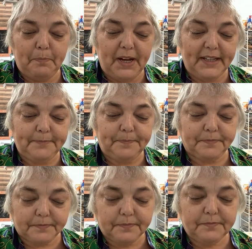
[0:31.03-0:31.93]
but
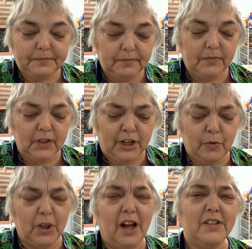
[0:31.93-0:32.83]
it
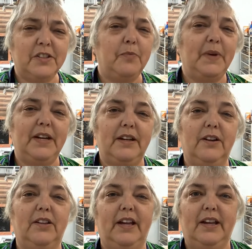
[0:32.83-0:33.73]
will also be
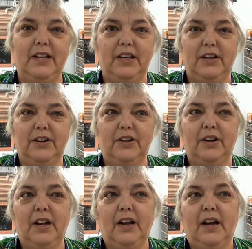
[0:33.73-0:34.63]
nearly a
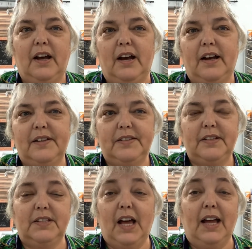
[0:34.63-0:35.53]
year uh,
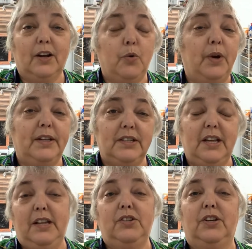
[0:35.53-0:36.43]
since I quit
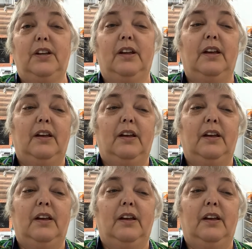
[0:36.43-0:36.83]
teaching.